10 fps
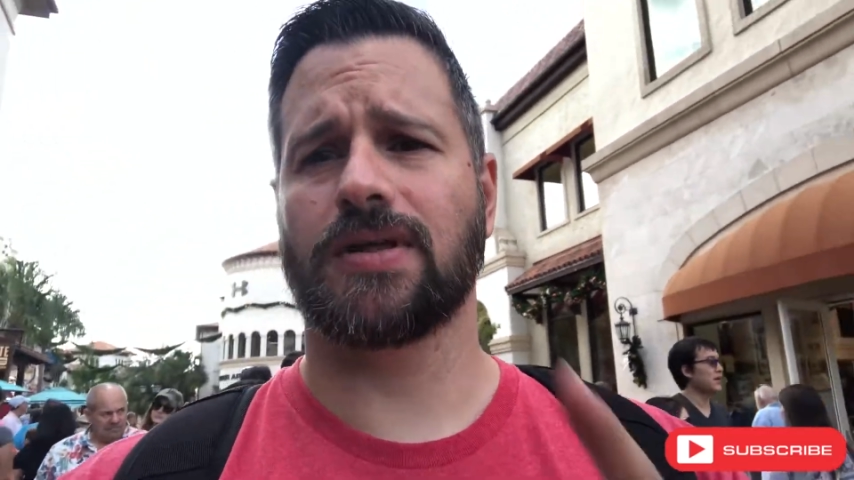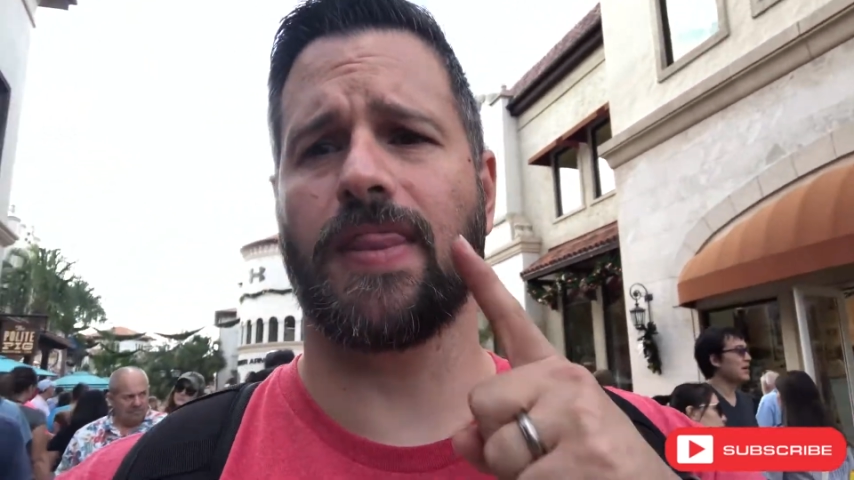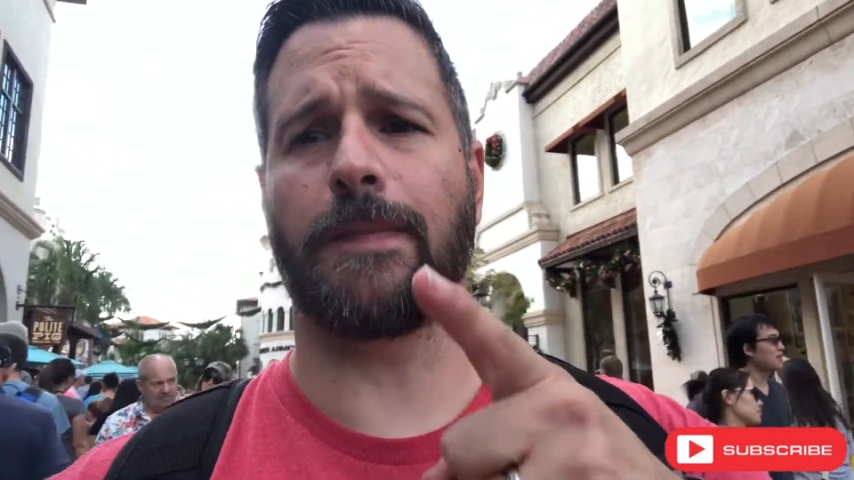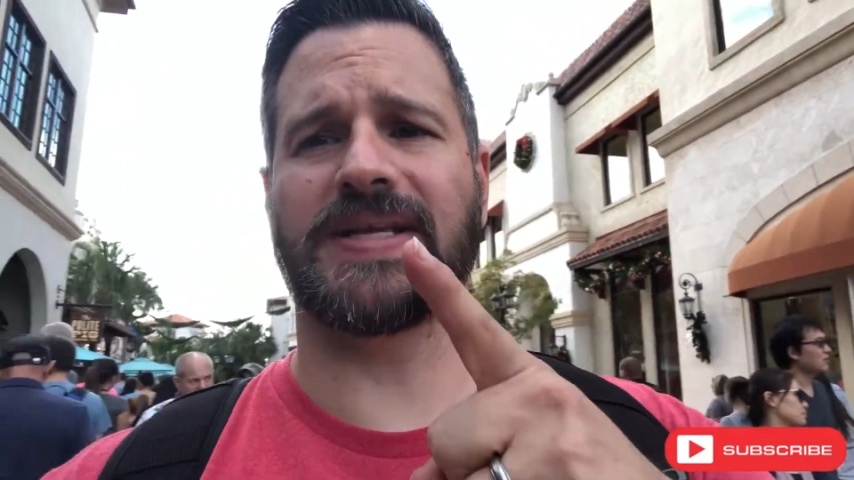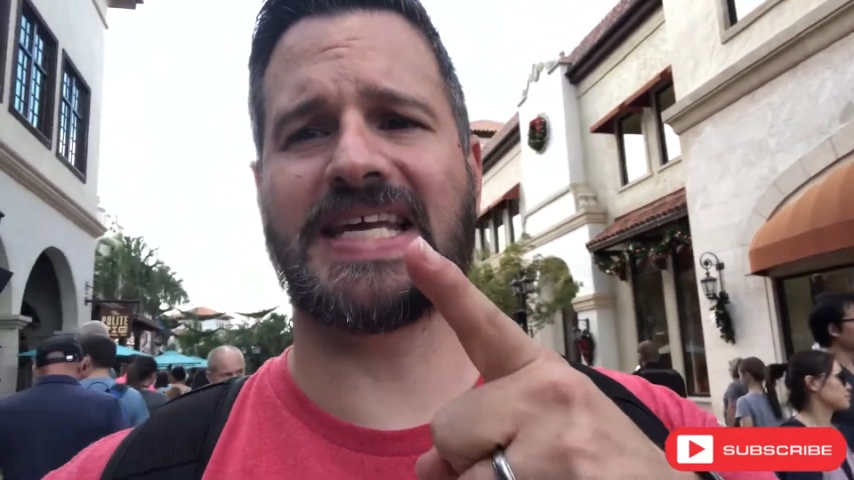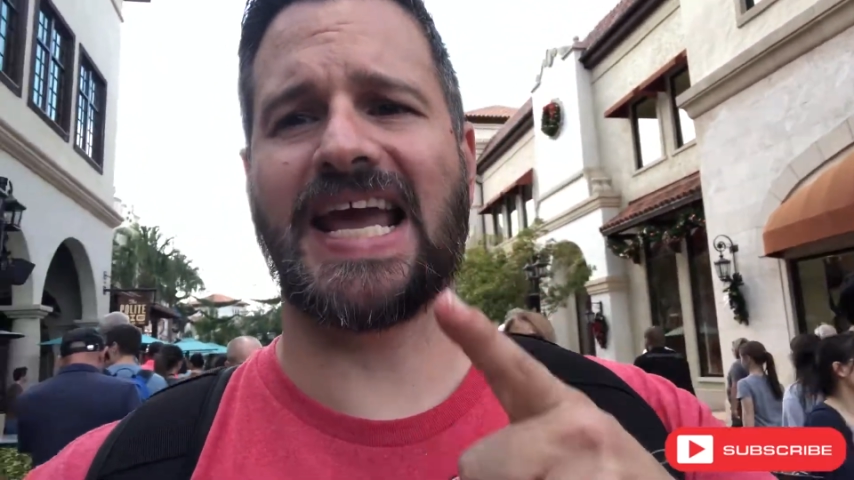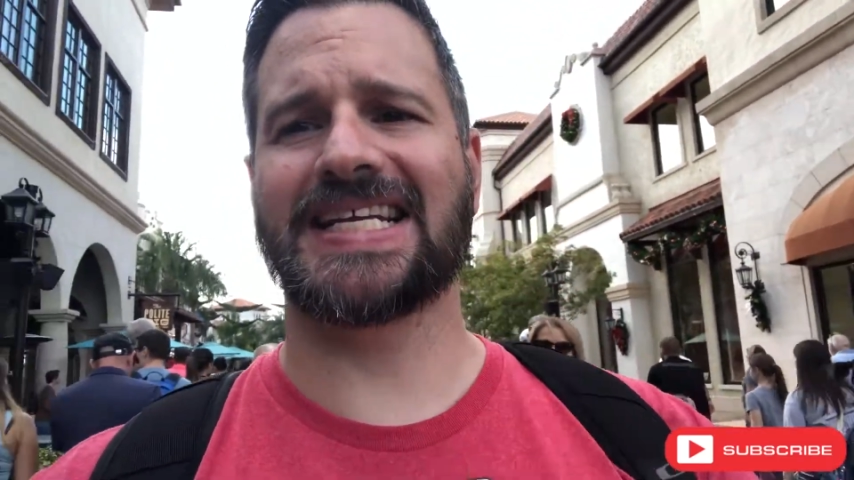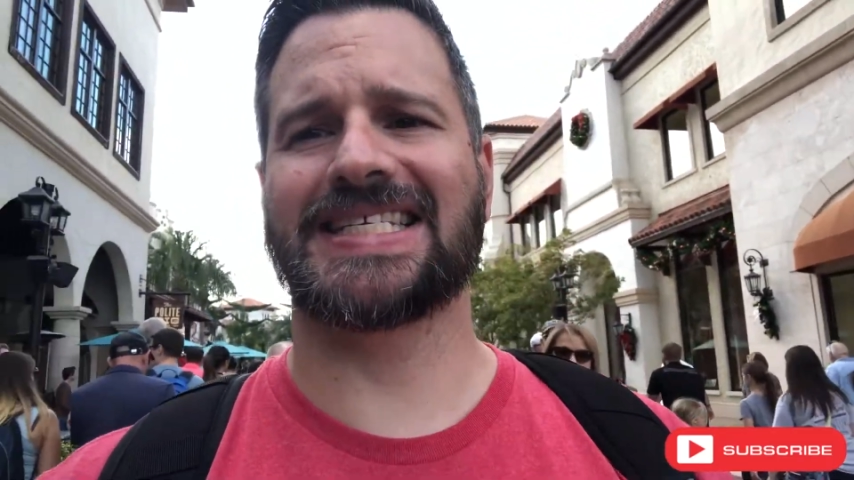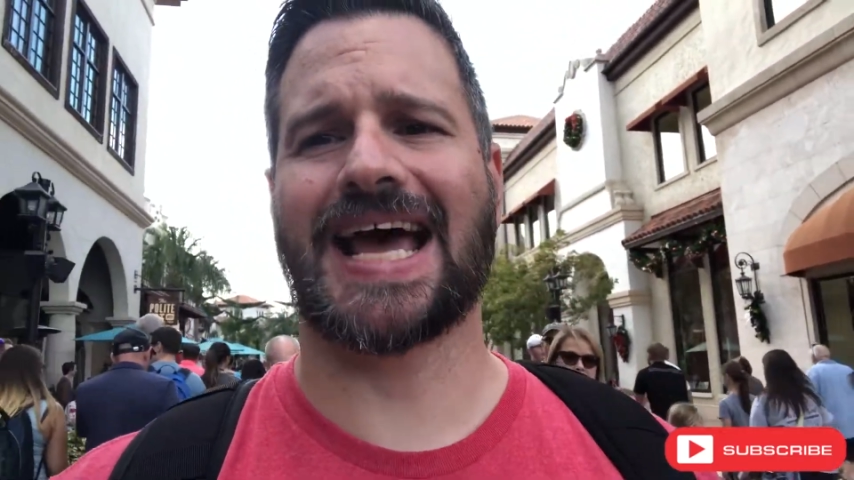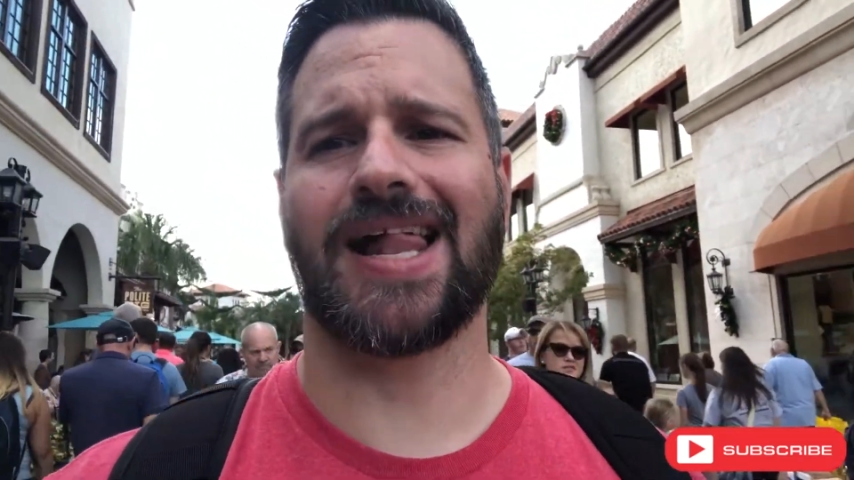the potato
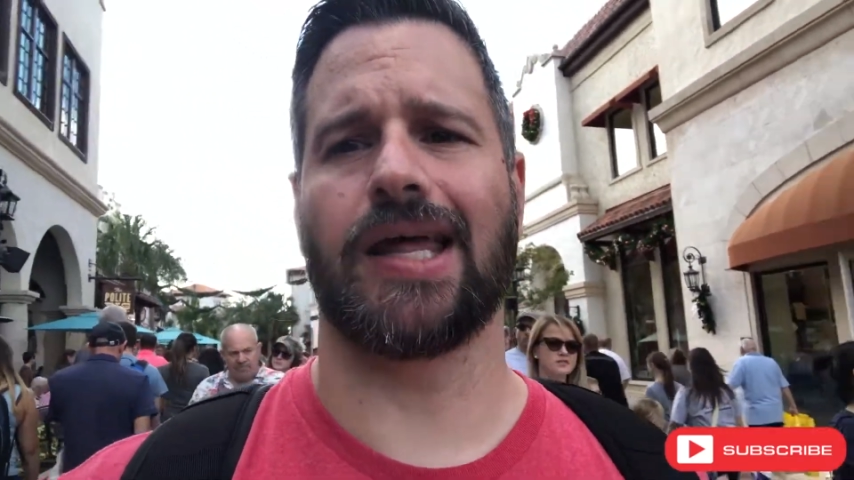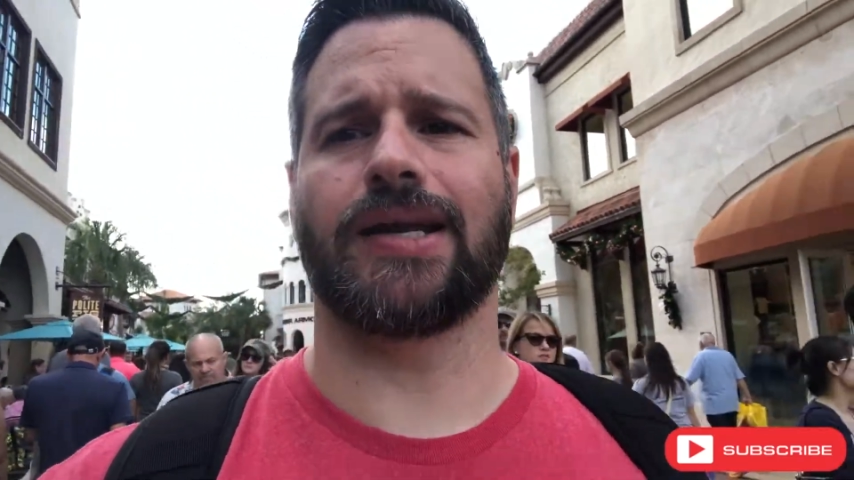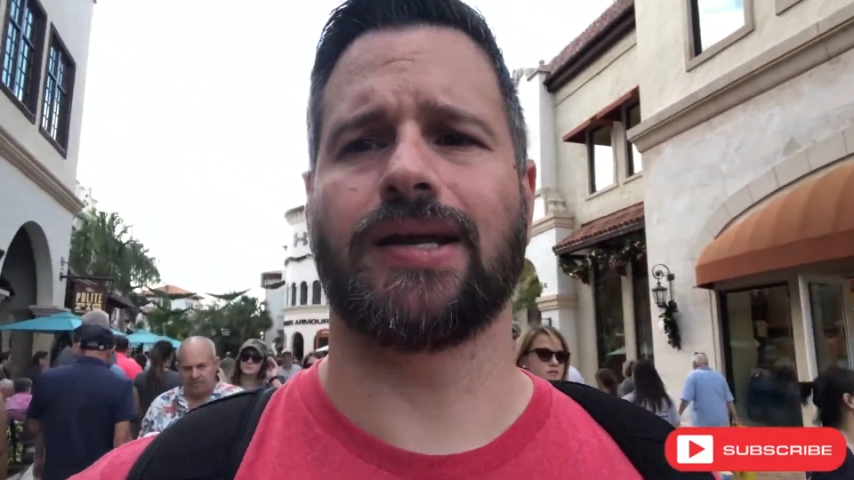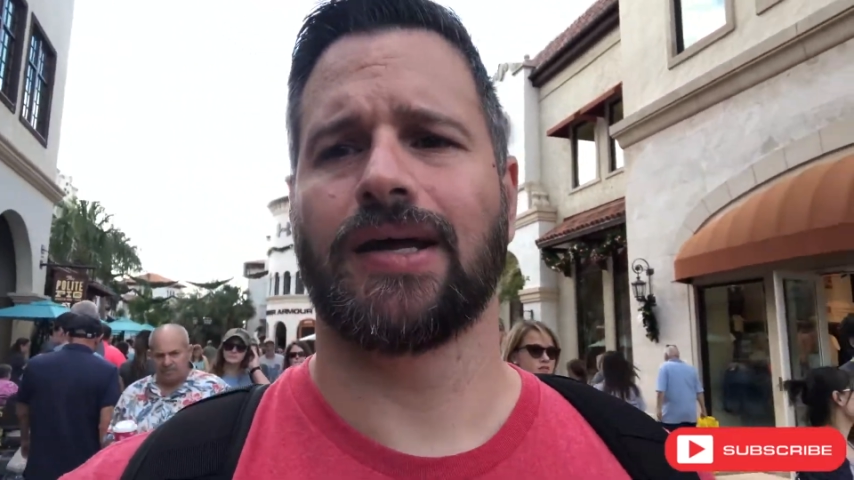salad.